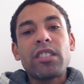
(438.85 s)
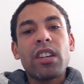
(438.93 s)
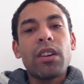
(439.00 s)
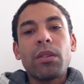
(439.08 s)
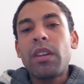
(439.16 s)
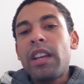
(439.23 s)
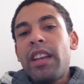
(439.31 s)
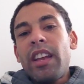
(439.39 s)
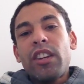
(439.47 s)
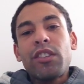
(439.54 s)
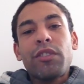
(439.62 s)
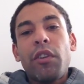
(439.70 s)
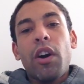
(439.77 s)
So
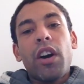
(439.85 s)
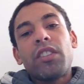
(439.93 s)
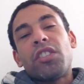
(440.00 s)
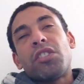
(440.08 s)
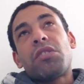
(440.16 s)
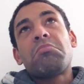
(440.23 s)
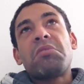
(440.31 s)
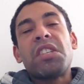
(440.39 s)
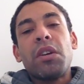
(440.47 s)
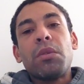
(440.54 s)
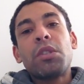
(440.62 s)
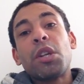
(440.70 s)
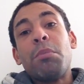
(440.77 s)
I just thought I'd just
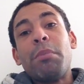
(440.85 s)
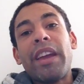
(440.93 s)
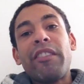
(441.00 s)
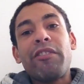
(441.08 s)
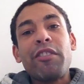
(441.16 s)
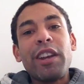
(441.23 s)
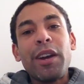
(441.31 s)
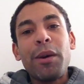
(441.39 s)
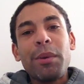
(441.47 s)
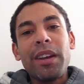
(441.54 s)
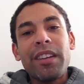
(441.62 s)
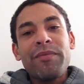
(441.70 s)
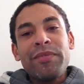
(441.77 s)
chill, sunbathe for a little
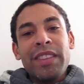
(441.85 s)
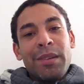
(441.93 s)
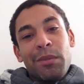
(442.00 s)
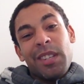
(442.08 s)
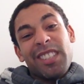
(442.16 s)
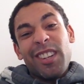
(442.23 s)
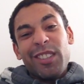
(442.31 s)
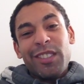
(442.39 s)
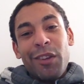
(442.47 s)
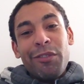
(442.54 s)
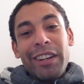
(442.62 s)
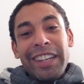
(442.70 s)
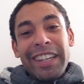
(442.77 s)
bit, which I
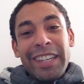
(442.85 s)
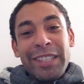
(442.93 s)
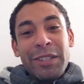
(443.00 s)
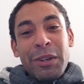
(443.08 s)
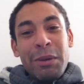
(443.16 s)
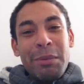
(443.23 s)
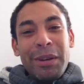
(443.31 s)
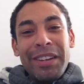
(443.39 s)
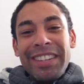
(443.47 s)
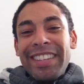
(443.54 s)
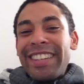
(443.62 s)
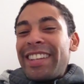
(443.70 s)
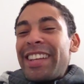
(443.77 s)
don't really need to.
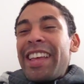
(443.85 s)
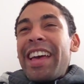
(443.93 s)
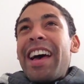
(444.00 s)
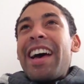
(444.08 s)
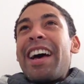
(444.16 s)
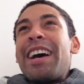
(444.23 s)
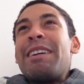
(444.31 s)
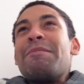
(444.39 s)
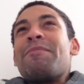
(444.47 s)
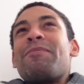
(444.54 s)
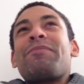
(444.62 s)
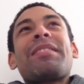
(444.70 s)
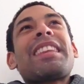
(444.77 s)
But
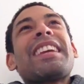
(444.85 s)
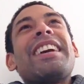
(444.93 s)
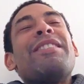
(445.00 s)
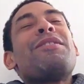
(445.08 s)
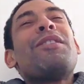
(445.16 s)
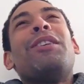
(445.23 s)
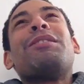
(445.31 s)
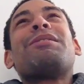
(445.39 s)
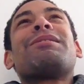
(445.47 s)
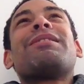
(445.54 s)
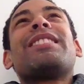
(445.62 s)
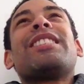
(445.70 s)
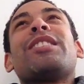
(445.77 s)
yeah, I
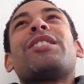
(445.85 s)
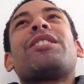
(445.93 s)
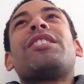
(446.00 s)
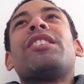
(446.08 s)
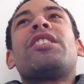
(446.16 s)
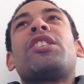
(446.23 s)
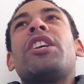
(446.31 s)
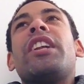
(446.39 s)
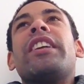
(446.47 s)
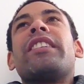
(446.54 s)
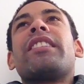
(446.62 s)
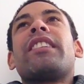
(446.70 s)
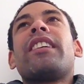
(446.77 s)
thought just
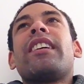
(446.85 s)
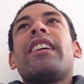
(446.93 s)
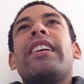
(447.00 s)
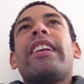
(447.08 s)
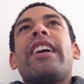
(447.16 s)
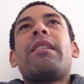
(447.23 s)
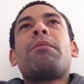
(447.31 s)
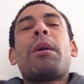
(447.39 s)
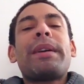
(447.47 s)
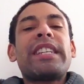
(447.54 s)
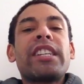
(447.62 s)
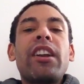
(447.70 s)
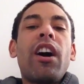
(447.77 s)
chilling, and my
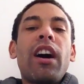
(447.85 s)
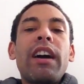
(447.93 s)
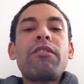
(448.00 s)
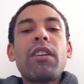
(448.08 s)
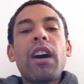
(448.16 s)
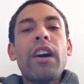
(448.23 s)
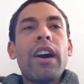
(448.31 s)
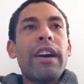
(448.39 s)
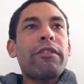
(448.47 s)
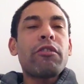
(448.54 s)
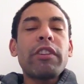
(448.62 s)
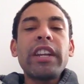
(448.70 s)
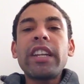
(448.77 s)
mate said, "Oh, have
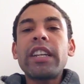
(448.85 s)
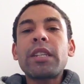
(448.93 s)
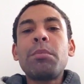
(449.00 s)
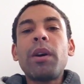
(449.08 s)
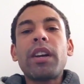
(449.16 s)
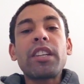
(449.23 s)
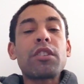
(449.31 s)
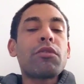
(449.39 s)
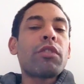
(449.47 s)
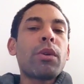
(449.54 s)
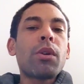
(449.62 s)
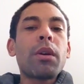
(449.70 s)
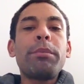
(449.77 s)
a read of this book. It's a
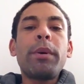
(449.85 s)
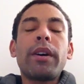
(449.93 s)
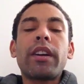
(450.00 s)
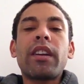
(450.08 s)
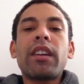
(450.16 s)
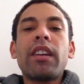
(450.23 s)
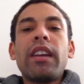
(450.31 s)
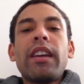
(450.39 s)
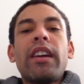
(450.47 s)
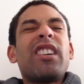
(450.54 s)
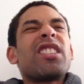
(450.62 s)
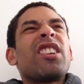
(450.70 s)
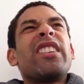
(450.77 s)
real good book."
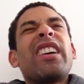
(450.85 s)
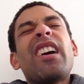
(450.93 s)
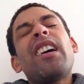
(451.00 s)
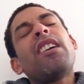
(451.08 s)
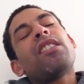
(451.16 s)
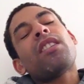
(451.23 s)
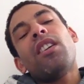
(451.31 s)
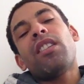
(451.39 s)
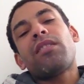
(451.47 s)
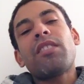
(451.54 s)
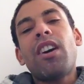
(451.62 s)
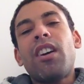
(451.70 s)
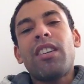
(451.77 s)
I was like, "Nah,
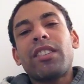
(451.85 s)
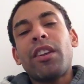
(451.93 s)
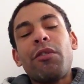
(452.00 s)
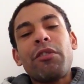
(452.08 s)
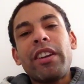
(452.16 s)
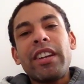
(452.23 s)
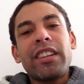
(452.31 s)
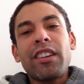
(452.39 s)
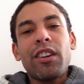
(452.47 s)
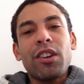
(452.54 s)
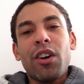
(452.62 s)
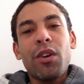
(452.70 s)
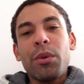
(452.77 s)
I don't read. I
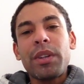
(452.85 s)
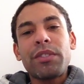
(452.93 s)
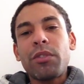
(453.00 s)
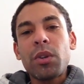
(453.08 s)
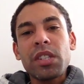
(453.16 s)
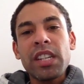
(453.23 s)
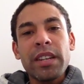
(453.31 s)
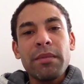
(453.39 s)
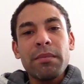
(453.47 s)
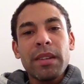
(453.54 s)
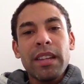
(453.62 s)
always fall asleep."